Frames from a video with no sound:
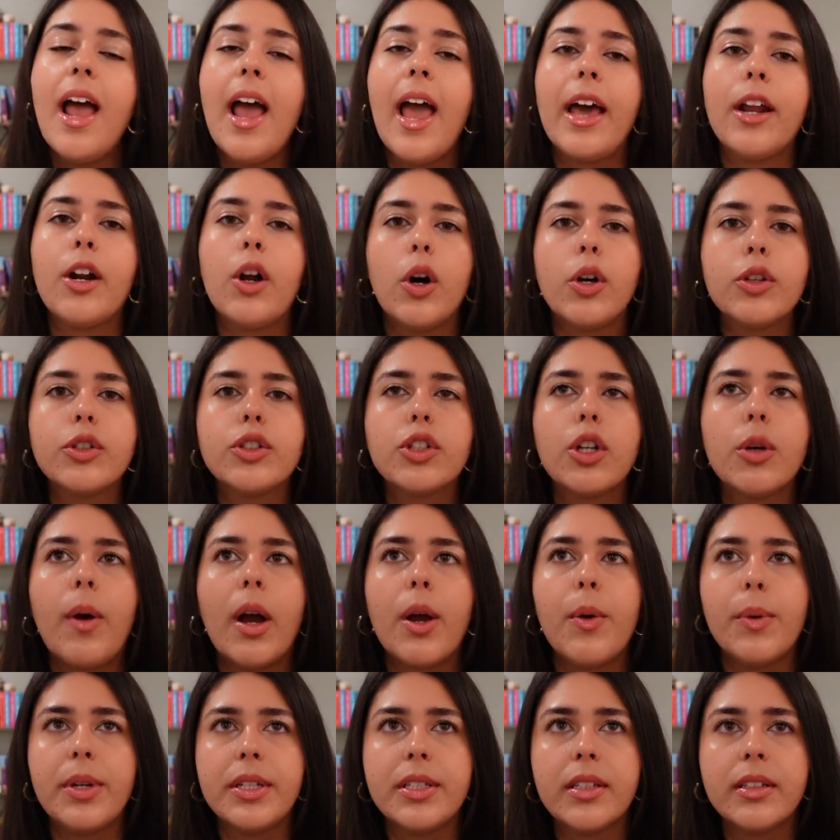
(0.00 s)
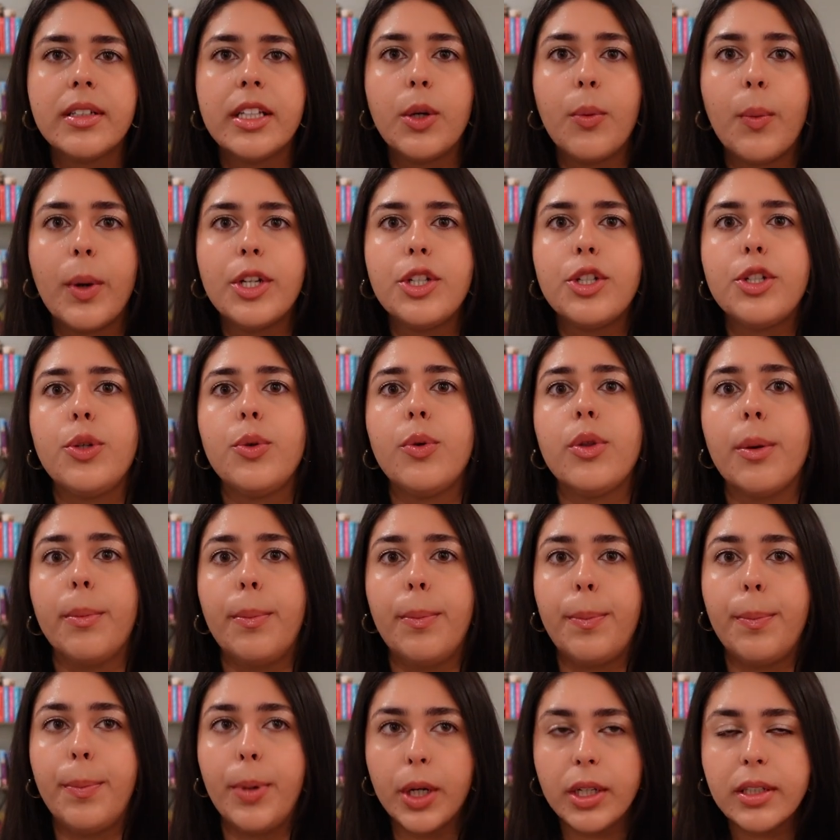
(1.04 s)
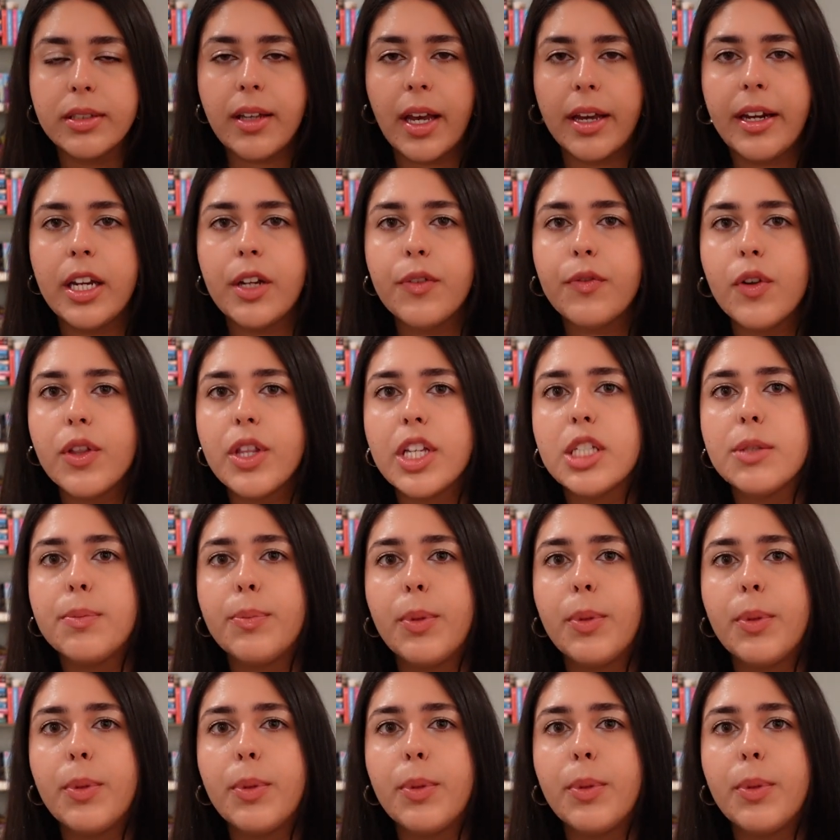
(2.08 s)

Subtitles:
And also, I recently went to the book signing for this